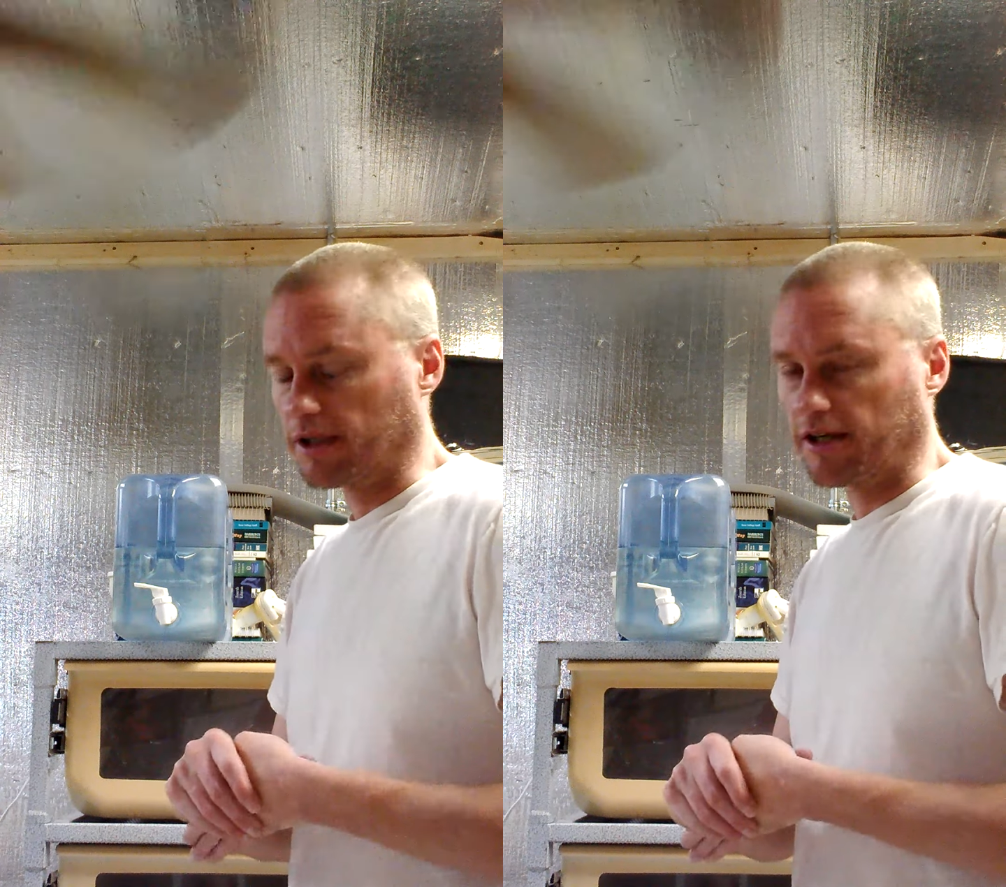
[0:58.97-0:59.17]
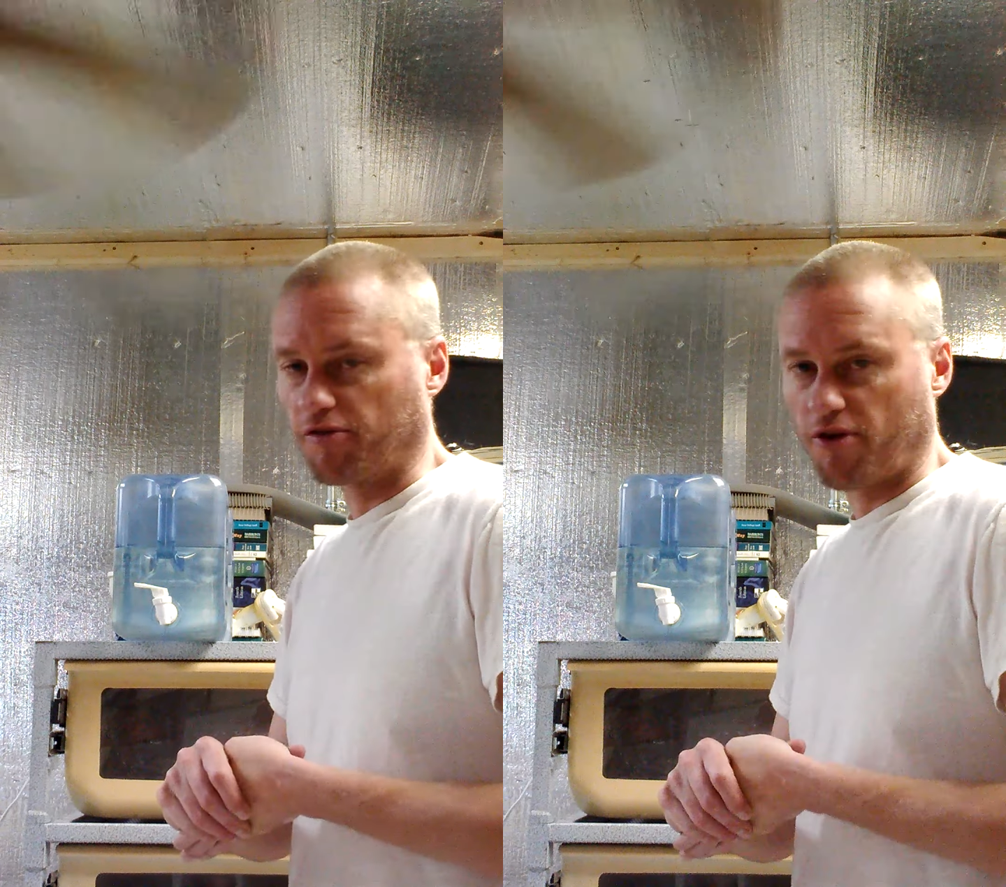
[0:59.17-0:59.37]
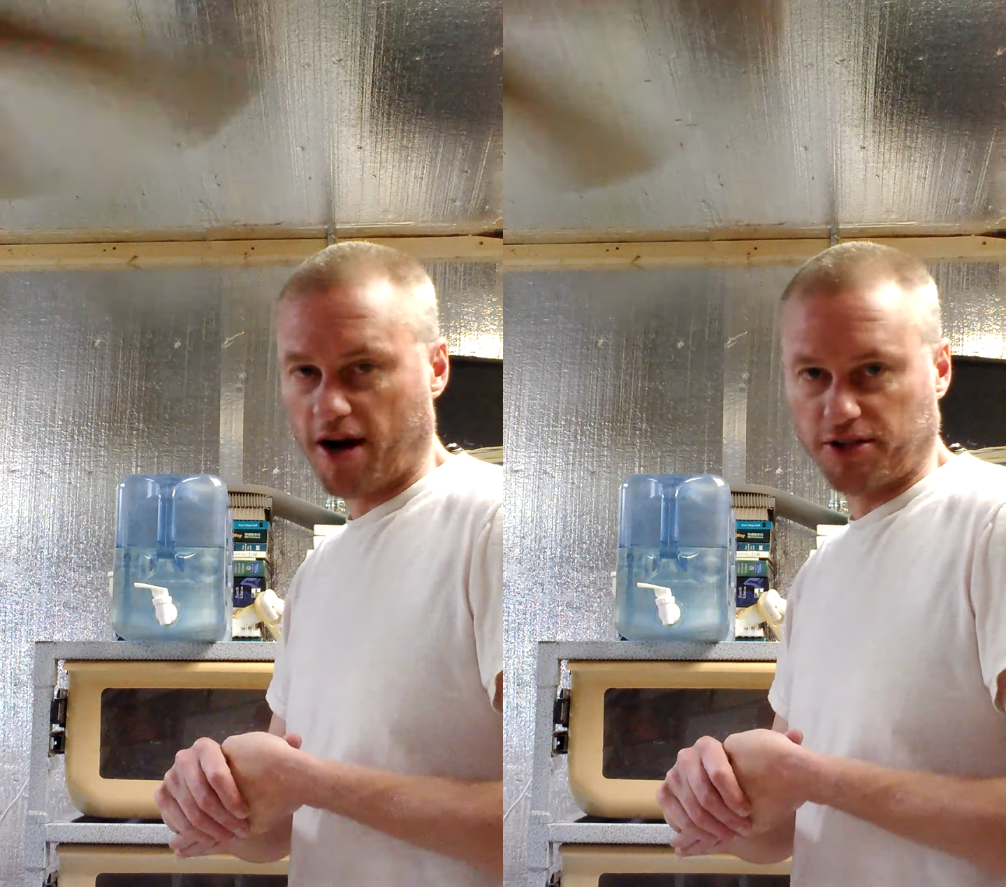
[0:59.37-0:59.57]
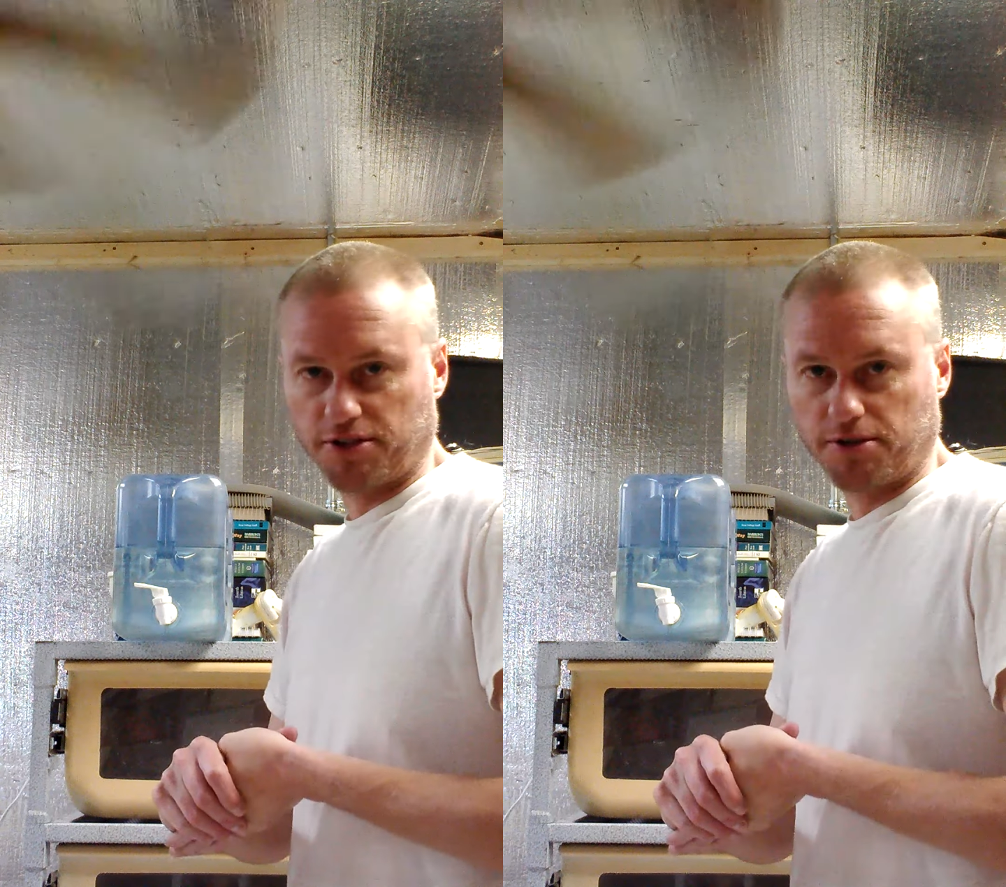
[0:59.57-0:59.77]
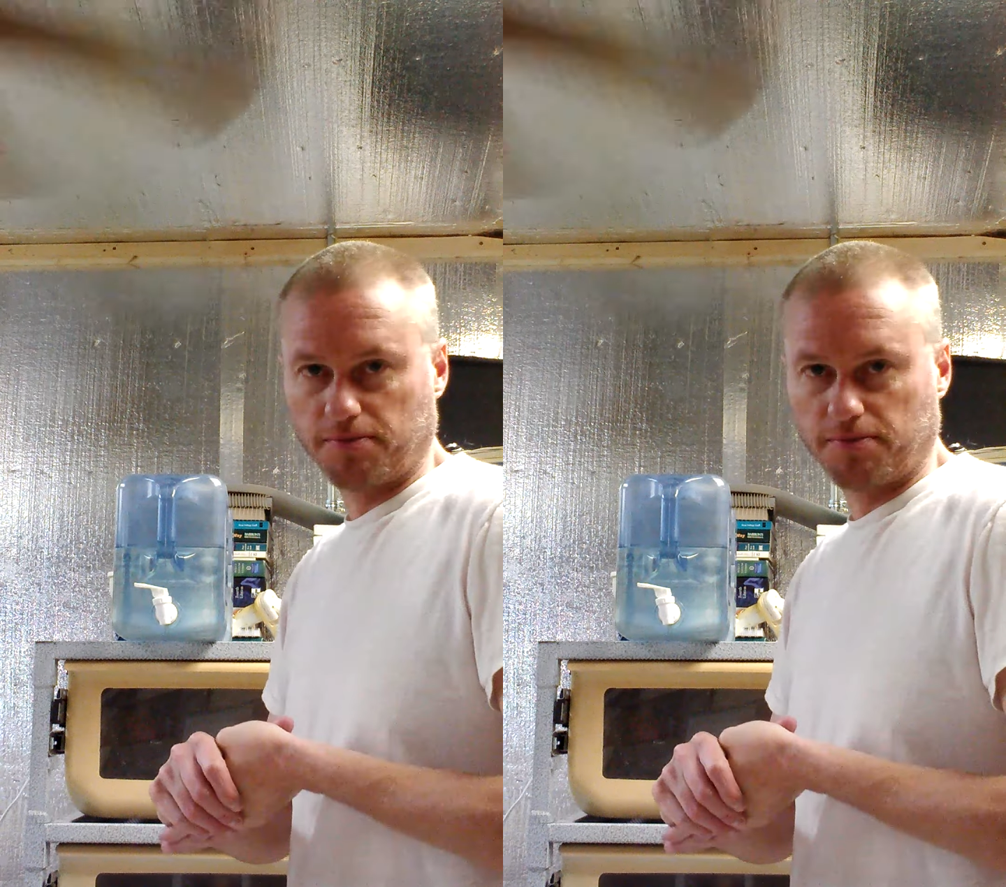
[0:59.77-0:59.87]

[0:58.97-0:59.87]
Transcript: fractions.